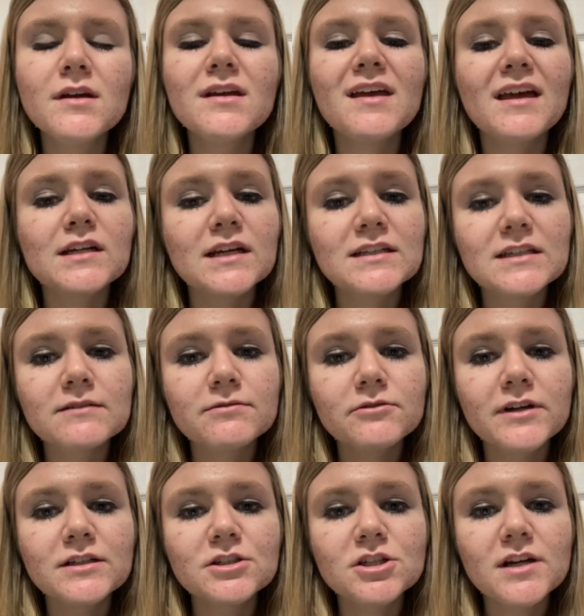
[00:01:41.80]
and I
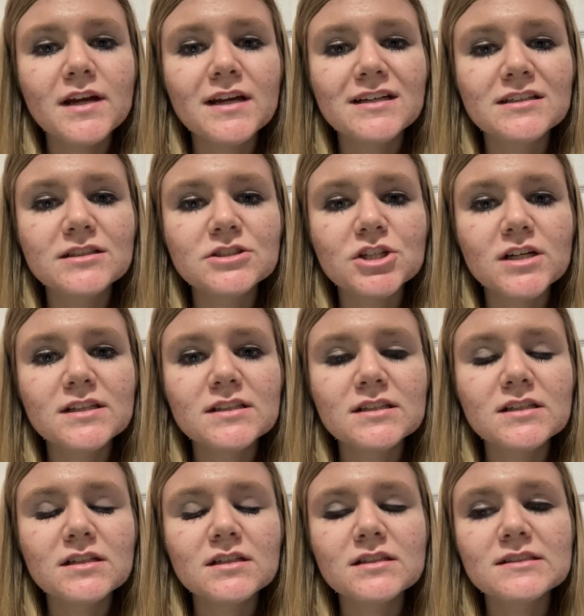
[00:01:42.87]
differentiate and adjust
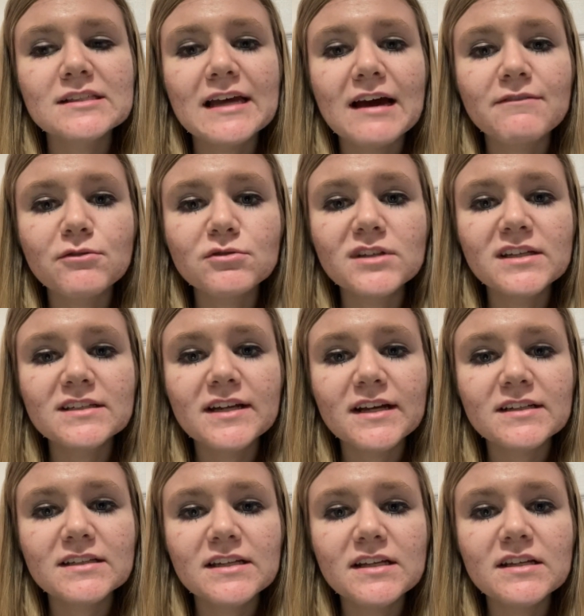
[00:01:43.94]
scaffolding
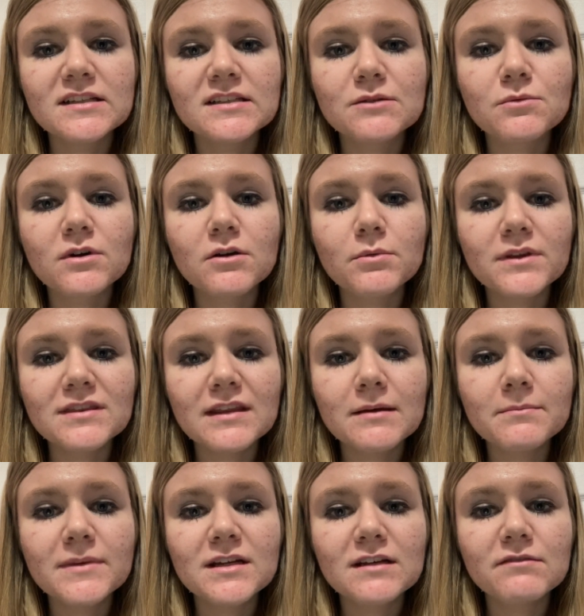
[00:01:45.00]
techniques and work with them
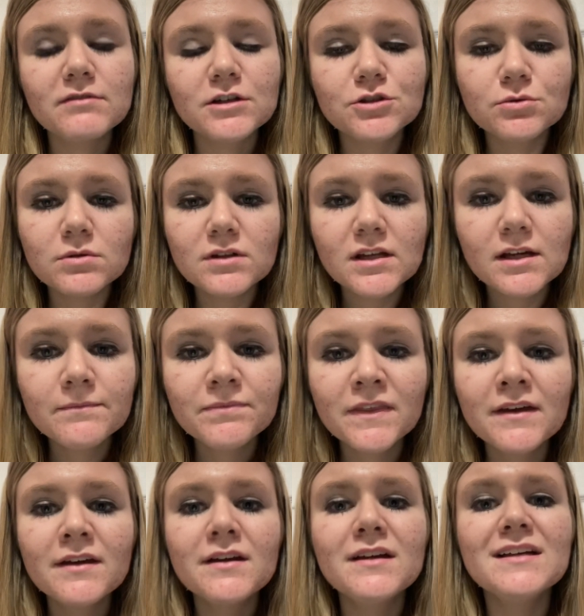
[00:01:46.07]
individually
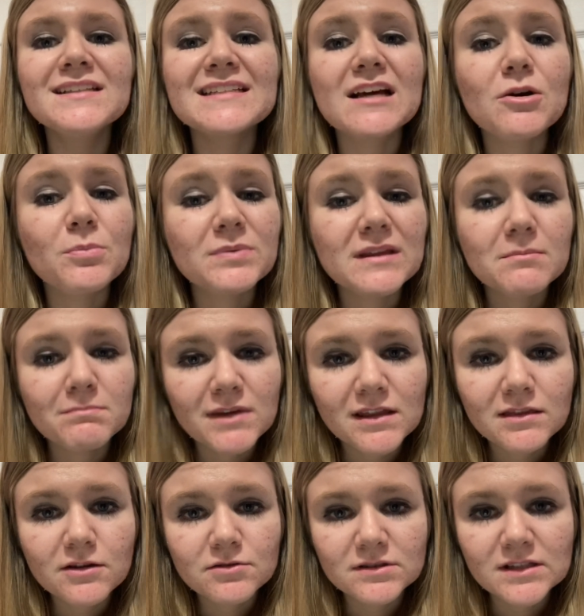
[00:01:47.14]
to help them meet
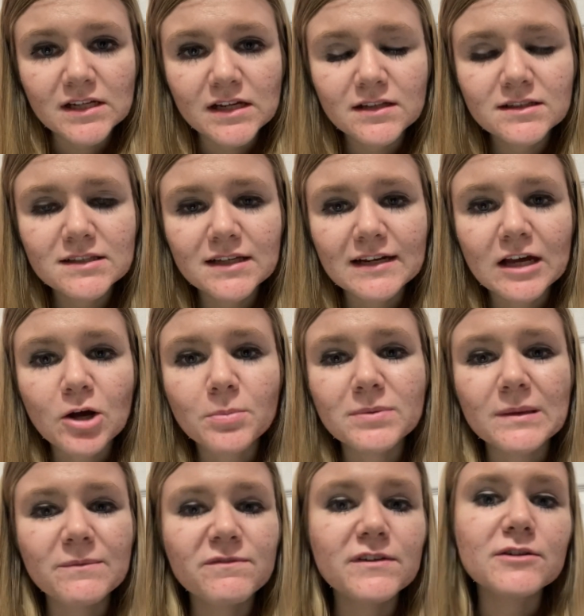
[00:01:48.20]
those needs and help
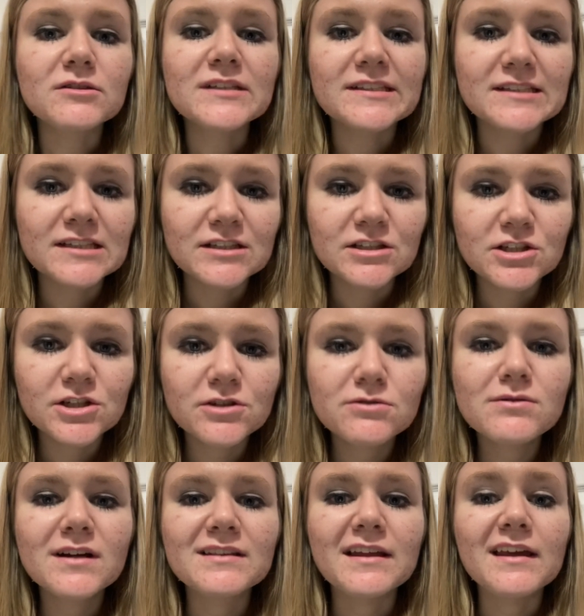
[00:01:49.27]
them feel listened to
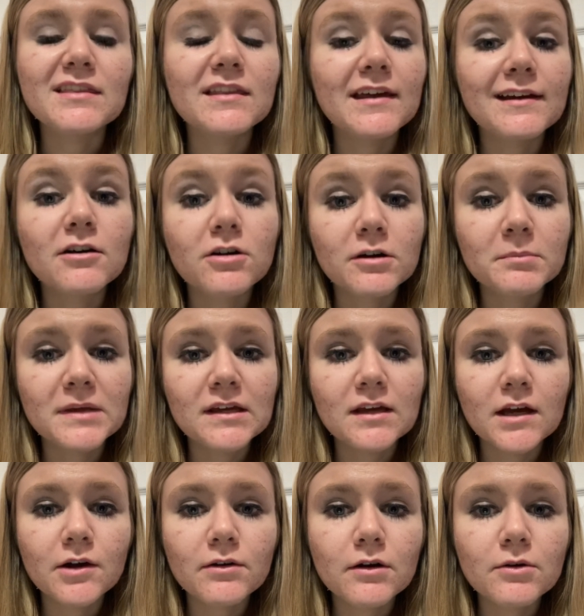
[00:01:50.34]
and like they are
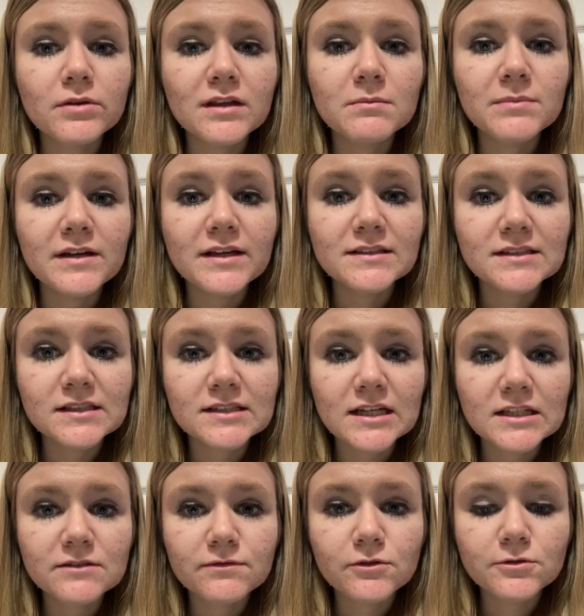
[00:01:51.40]
making growth and being
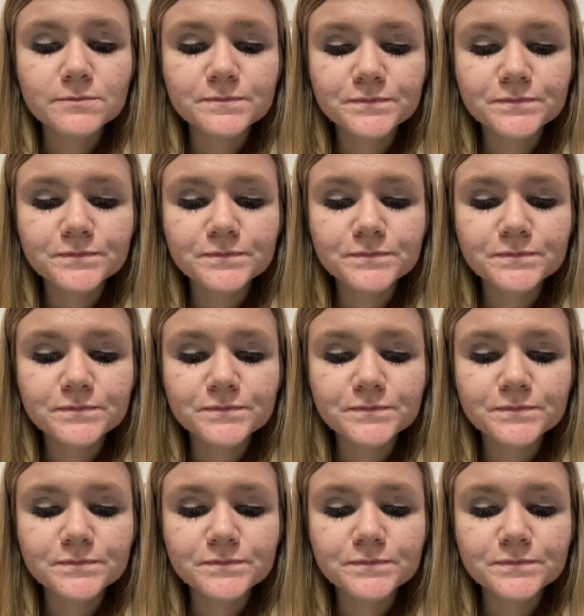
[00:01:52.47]
successful.